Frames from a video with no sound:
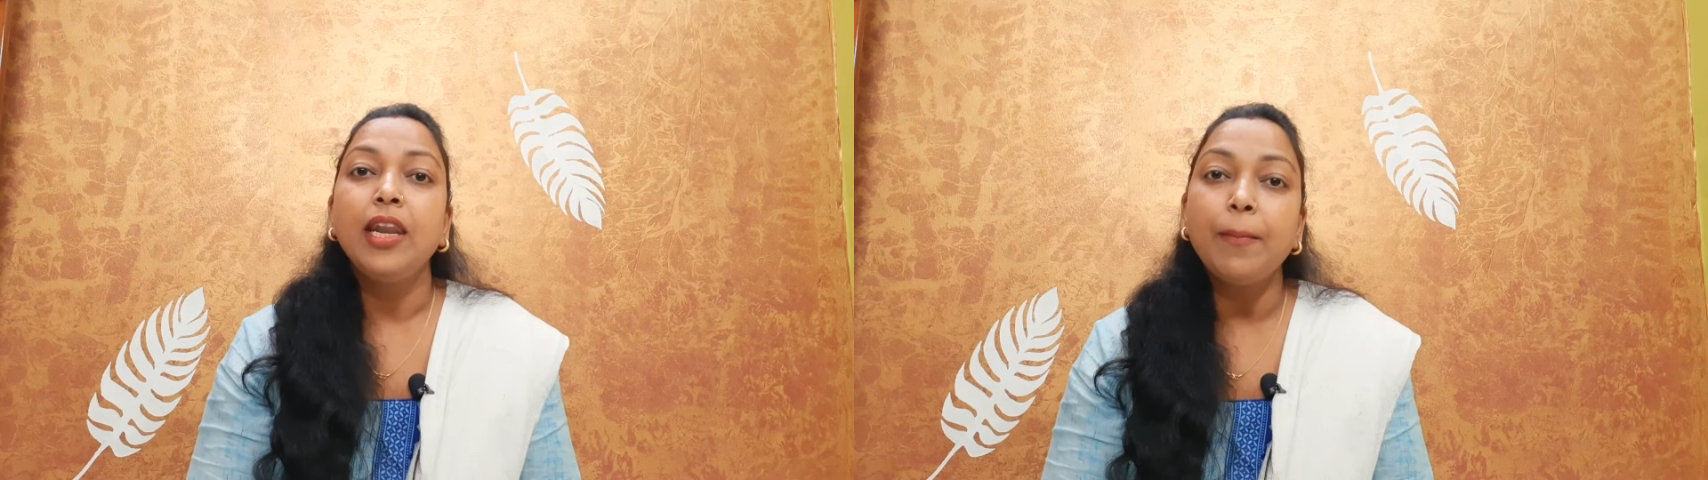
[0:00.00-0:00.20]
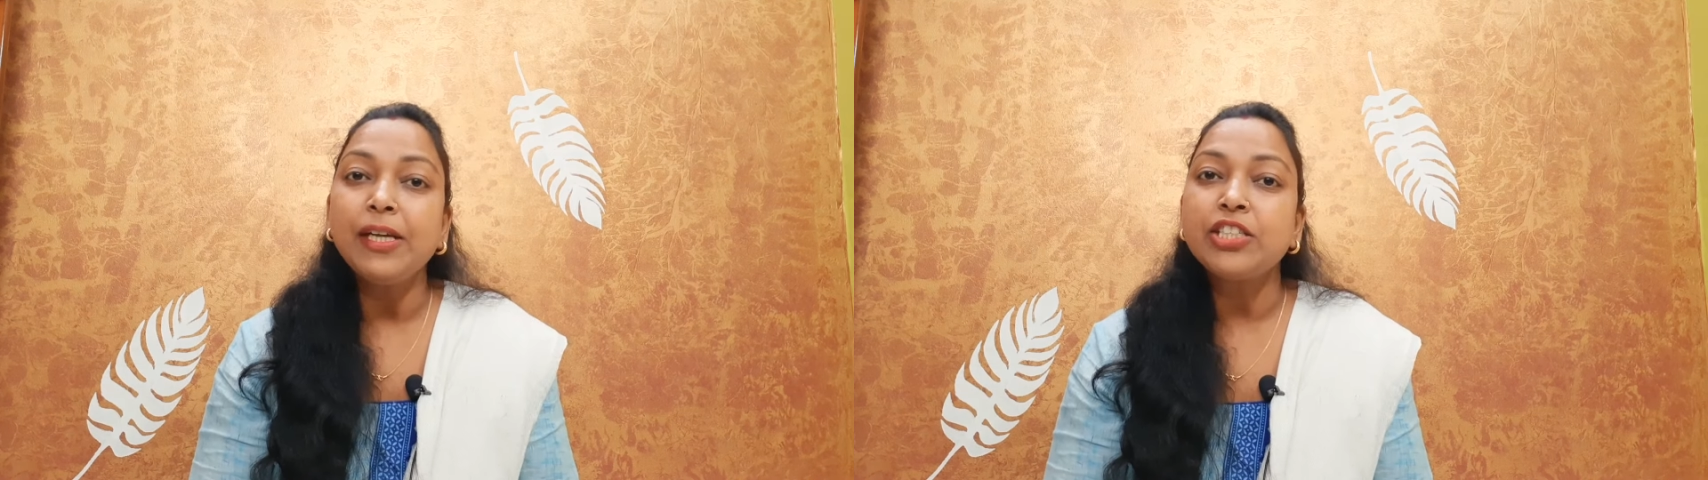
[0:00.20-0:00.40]

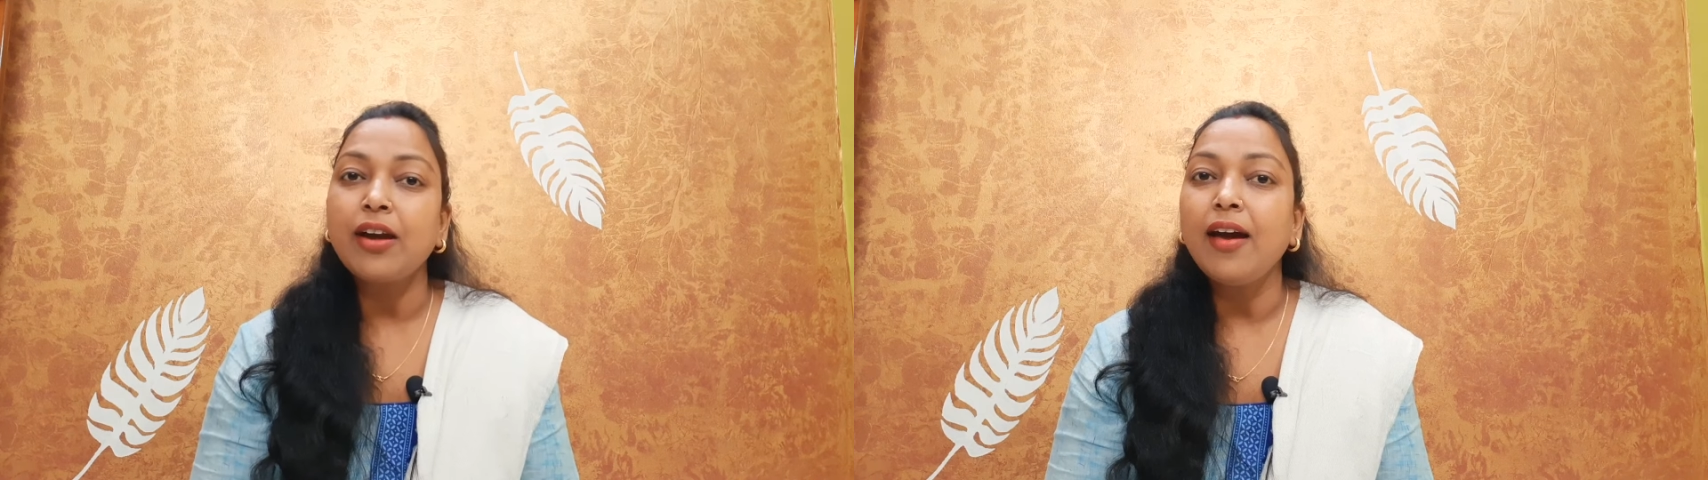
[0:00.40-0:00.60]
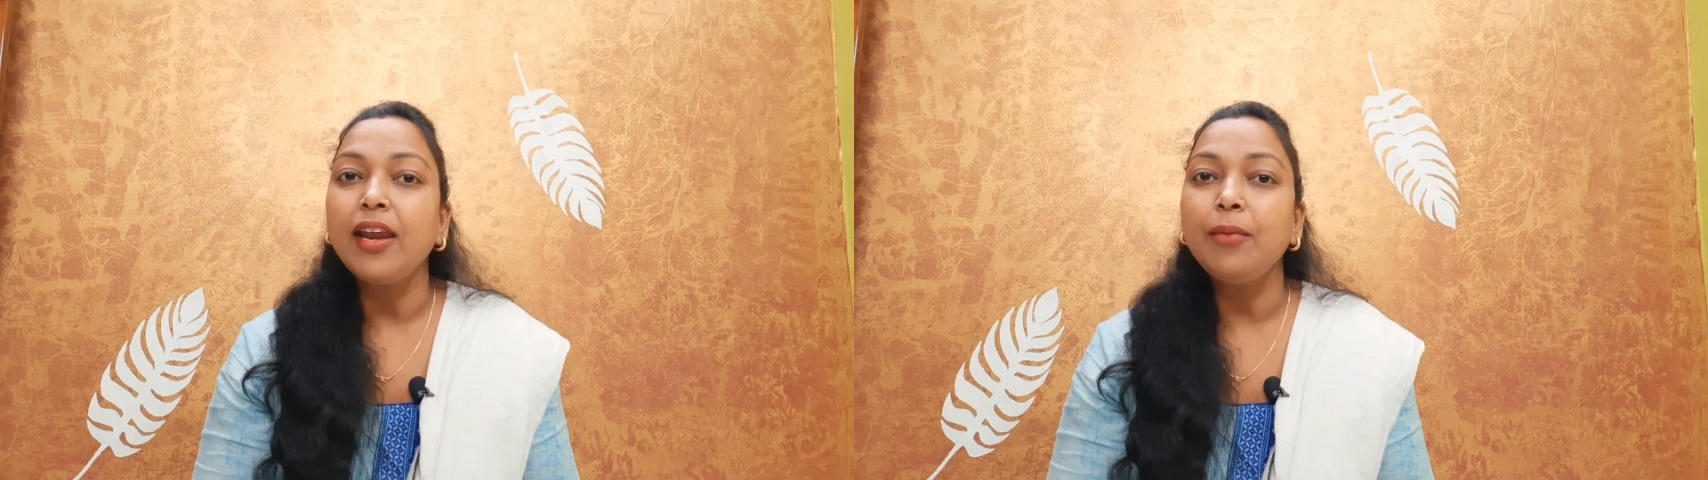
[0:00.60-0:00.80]

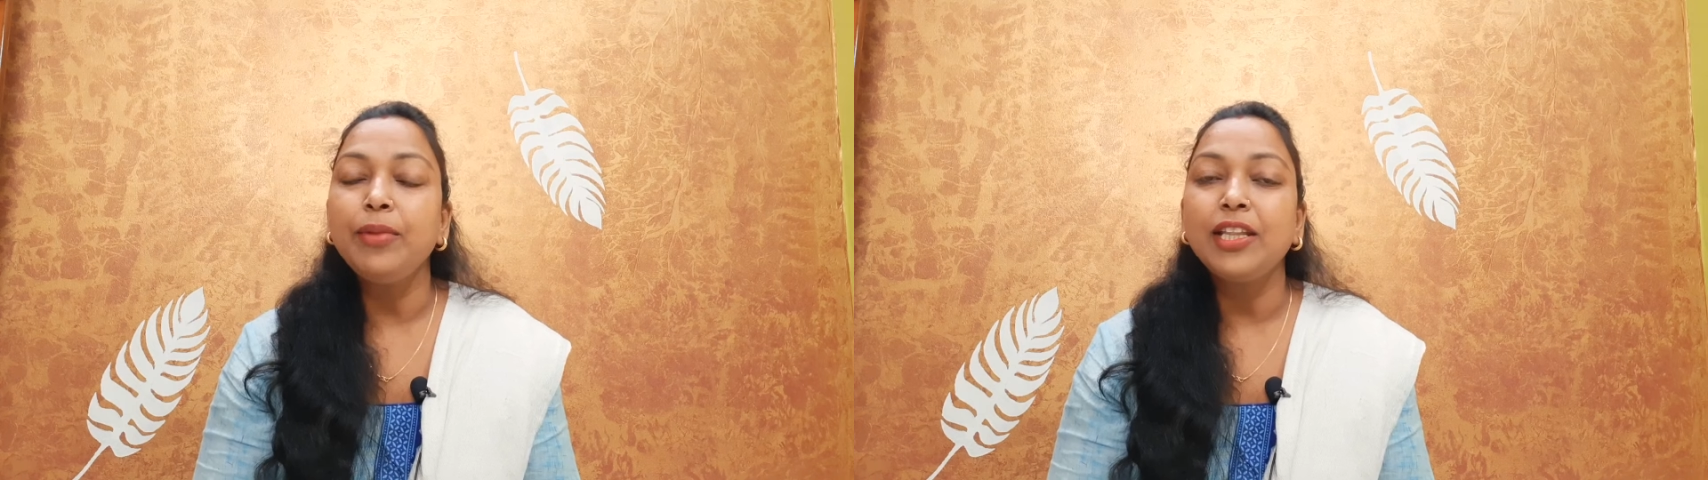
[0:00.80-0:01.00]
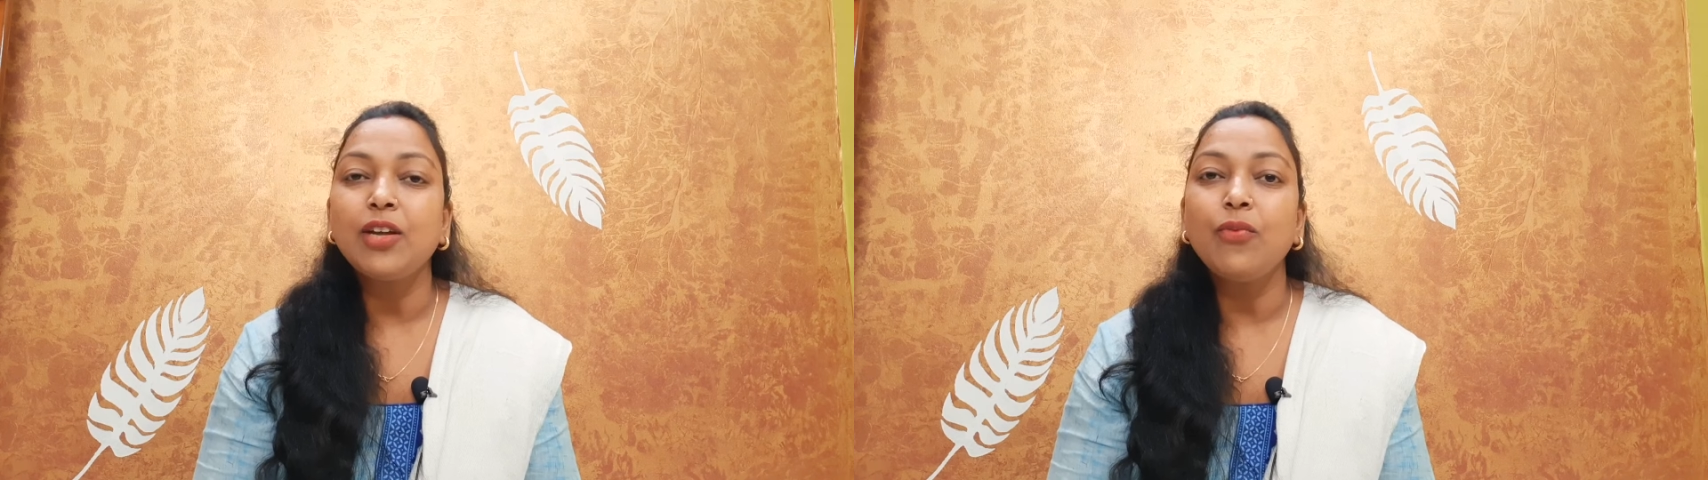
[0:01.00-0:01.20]
Namaskar,
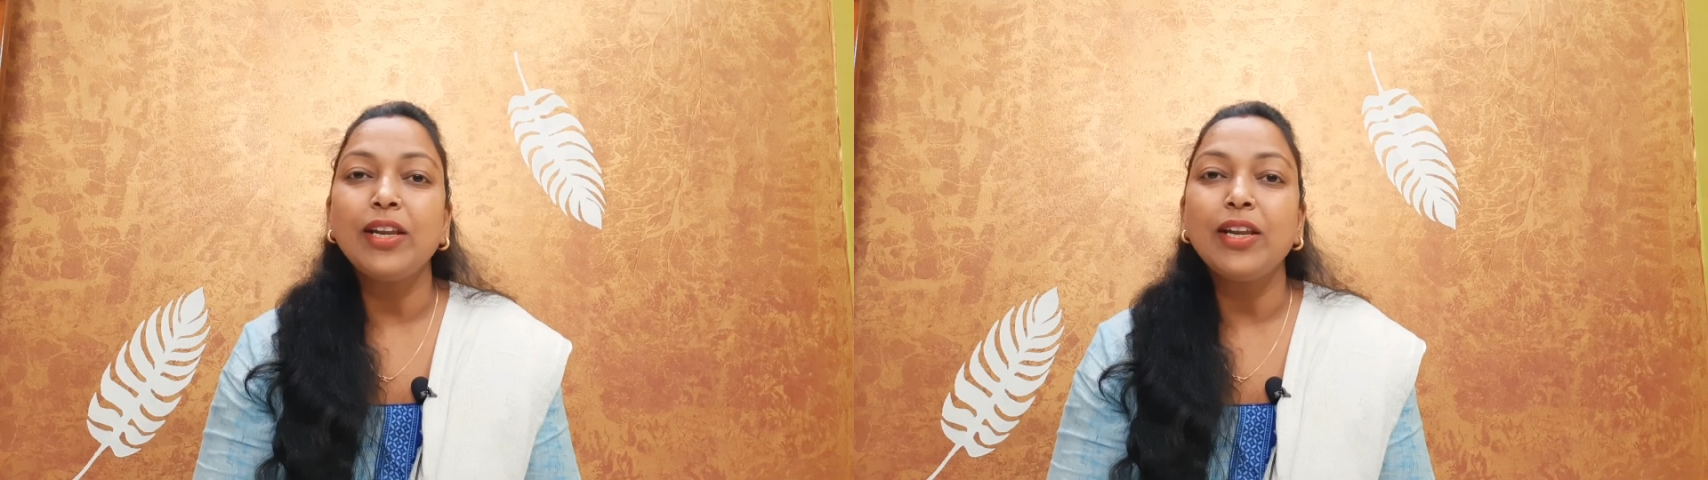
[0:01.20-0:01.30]
I'm Rita.